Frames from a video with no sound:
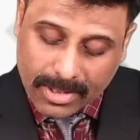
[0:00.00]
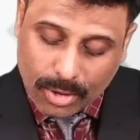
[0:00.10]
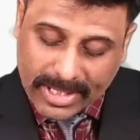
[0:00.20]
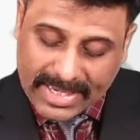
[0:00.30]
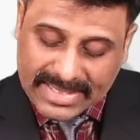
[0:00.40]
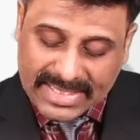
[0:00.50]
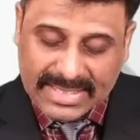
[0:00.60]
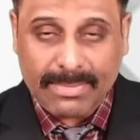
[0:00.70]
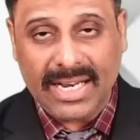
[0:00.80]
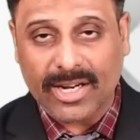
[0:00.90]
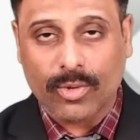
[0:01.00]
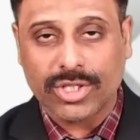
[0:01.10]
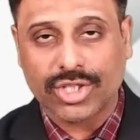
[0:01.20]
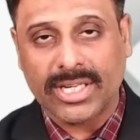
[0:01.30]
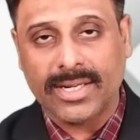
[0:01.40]
Okay, it is a similar
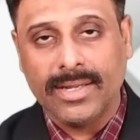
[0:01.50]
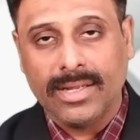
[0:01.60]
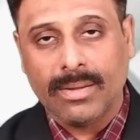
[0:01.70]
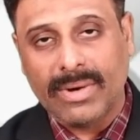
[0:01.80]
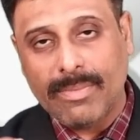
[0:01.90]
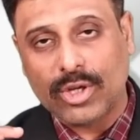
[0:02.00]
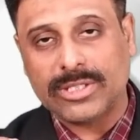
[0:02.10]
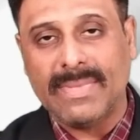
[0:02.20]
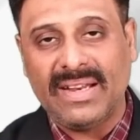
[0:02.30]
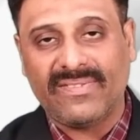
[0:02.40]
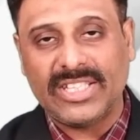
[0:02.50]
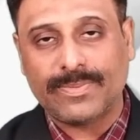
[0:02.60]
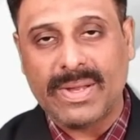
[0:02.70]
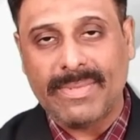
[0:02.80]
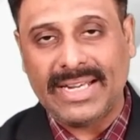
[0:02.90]
question, but because benefits
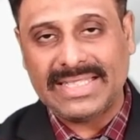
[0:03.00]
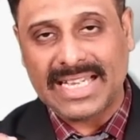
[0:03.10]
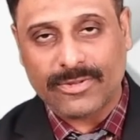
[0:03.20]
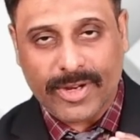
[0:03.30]
payment is asked,